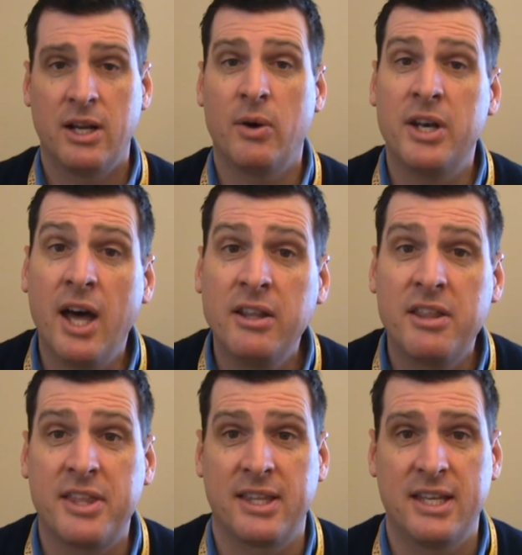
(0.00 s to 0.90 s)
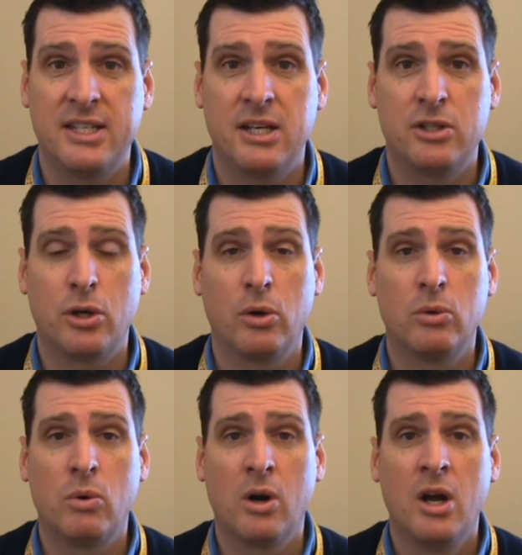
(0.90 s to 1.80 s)
Now, another thing they did in
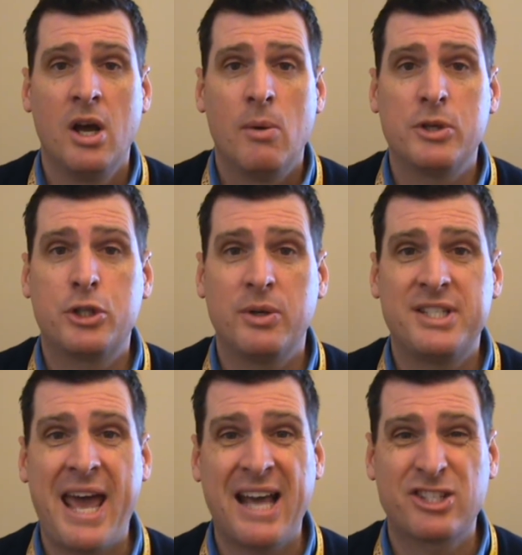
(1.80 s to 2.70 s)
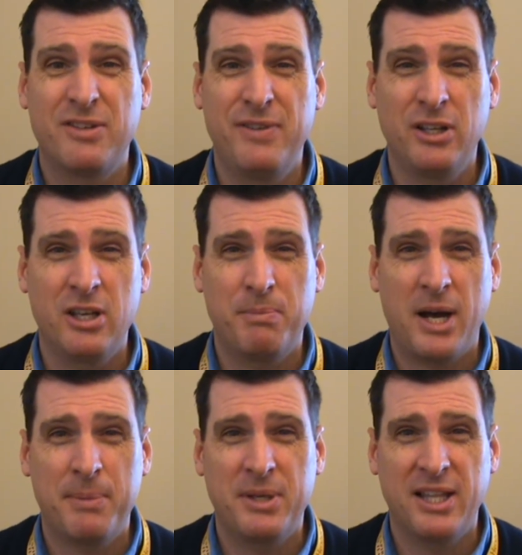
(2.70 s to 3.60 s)
Total War was to attack civilian
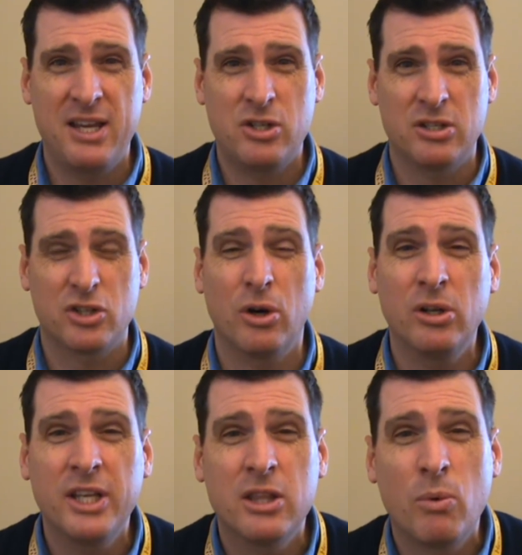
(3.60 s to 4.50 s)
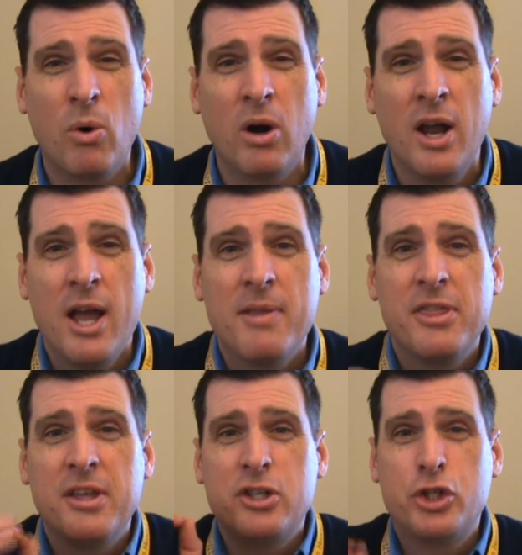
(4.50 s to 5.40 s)
populations. Early in the war,
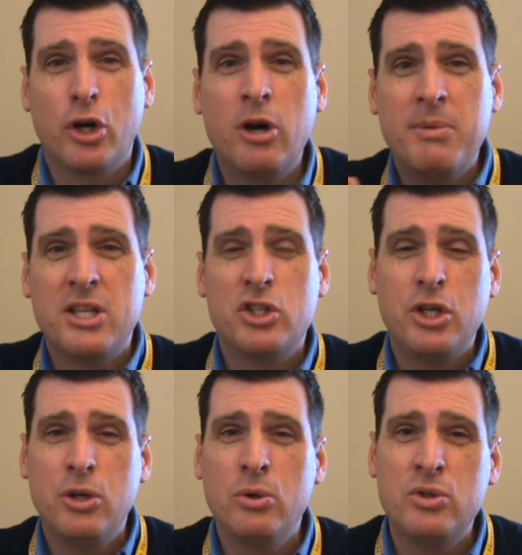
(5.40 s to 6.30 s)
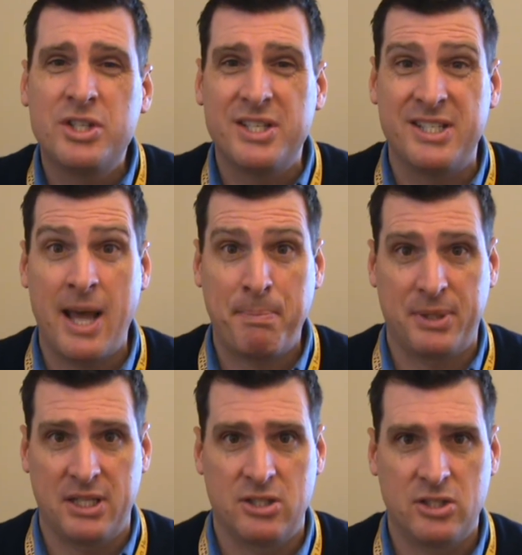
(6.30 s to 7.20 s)
the Germans used
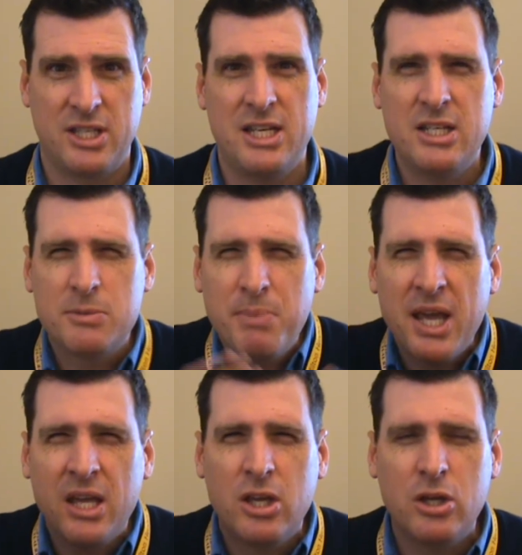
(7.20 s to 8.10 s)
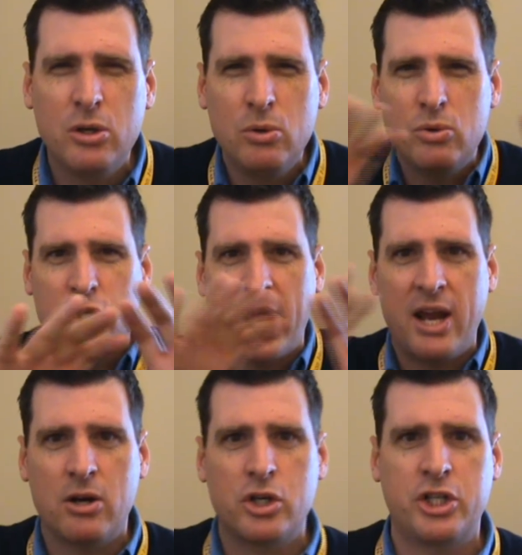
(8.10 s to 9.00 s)
zeppelins, these big, huge
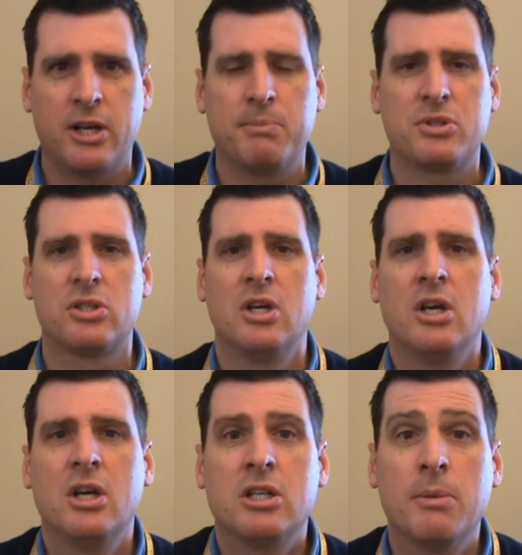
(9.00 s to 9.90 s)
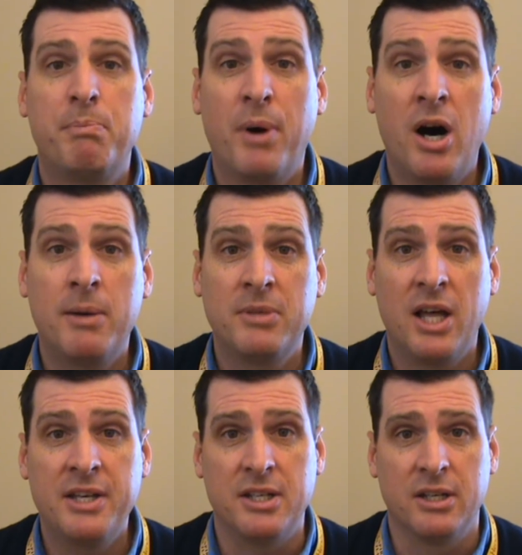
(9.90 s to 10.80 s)
airships, to bomb
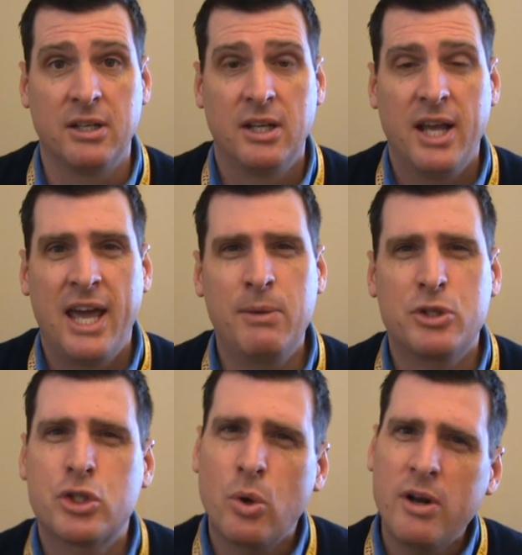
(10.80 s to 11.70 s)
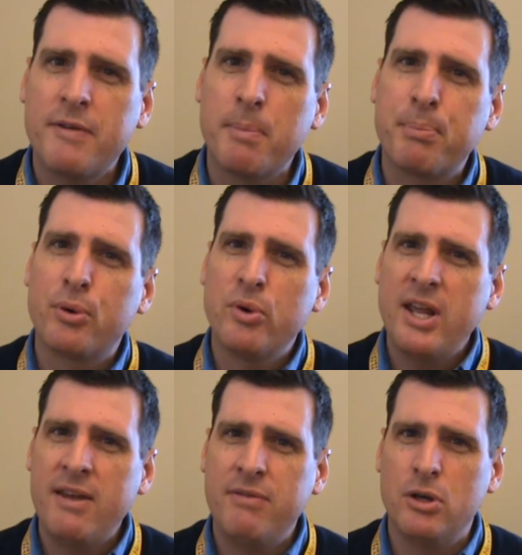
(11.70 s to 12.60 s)
London. And it was sort of a
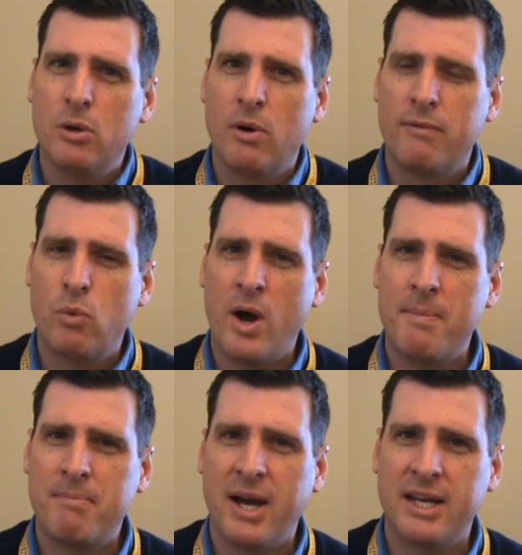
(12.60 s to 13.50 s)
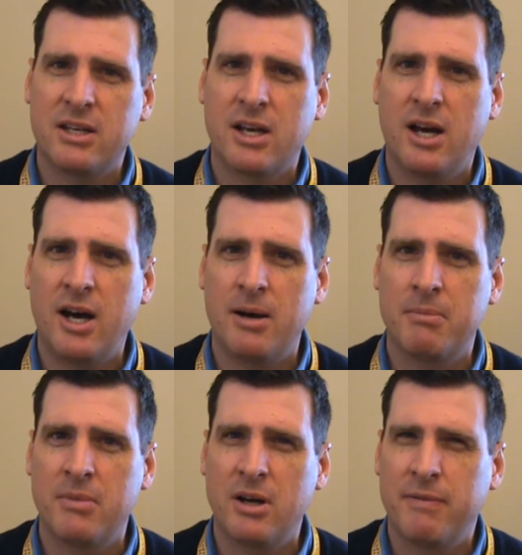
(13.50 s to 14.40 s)
preview of what might
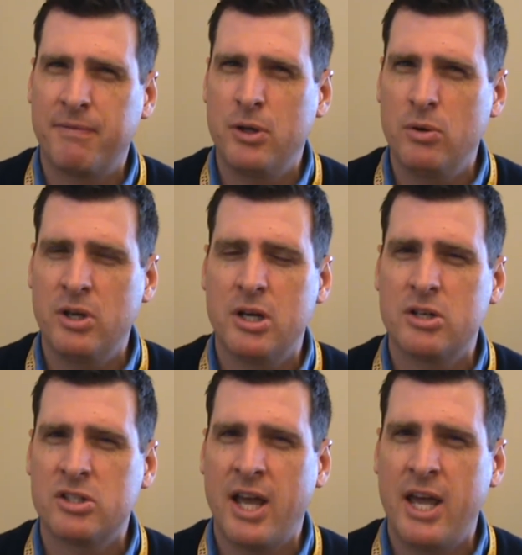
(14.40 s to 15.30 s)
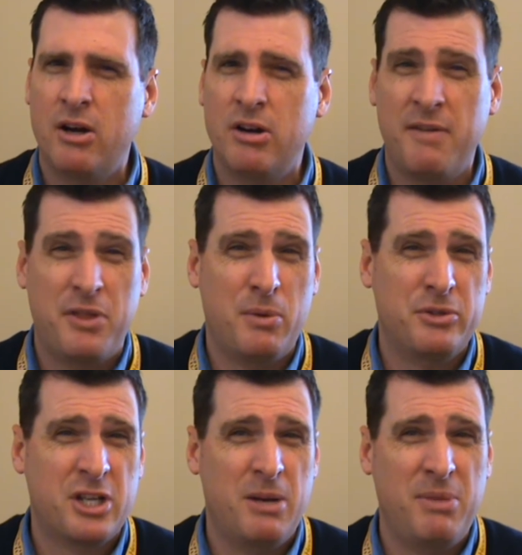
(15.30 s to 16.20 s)
come a few years later if there
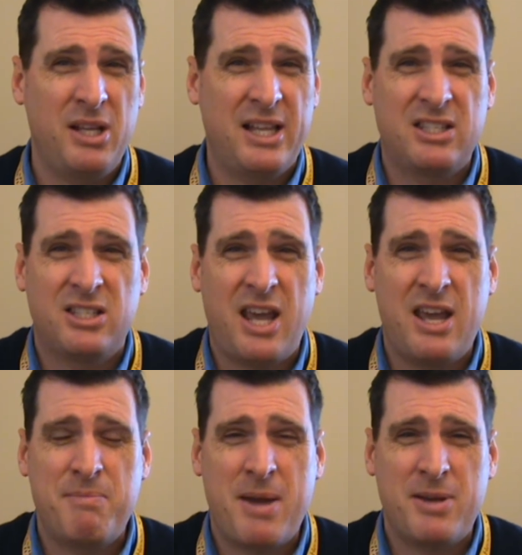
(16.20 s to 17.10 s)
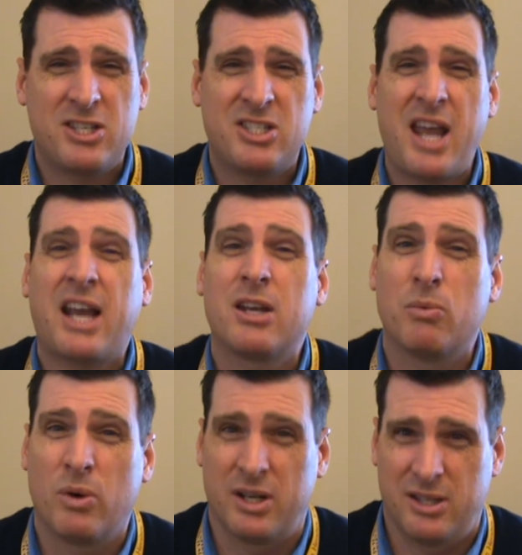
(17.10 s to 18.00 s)
was going to be, let's say, maybe a
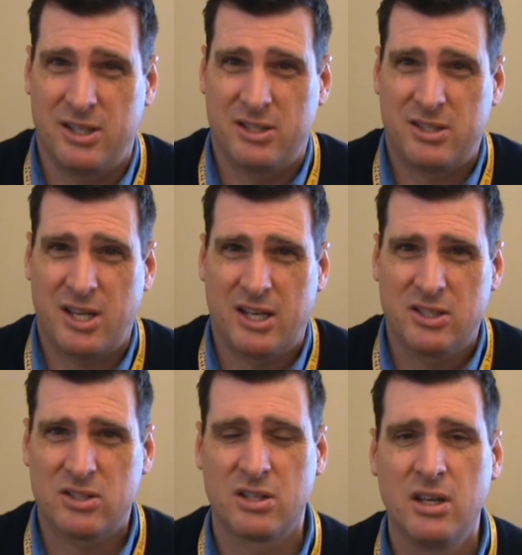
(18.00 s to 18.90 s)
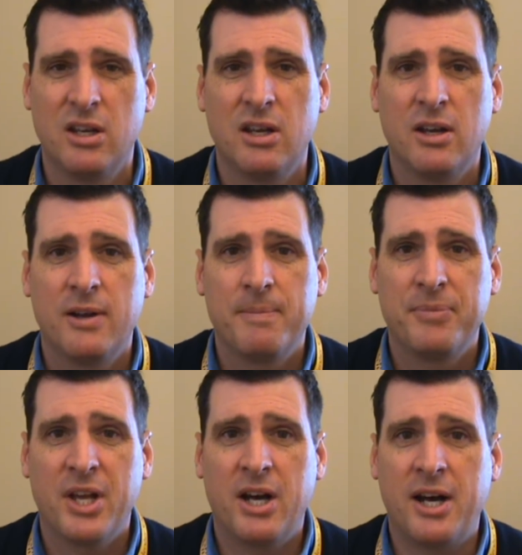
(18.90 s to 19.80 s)
second one of these things.
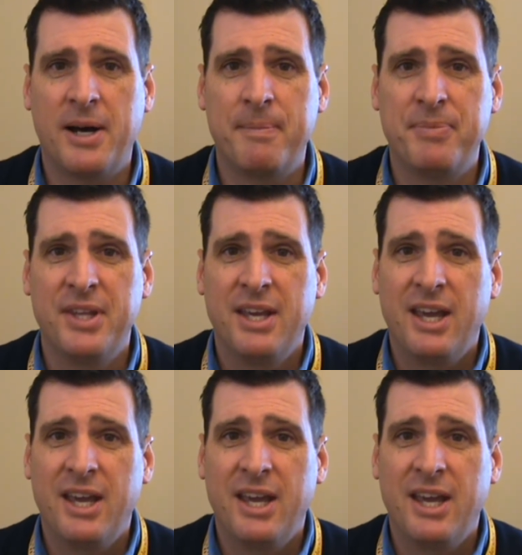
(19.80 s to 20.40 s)
Um,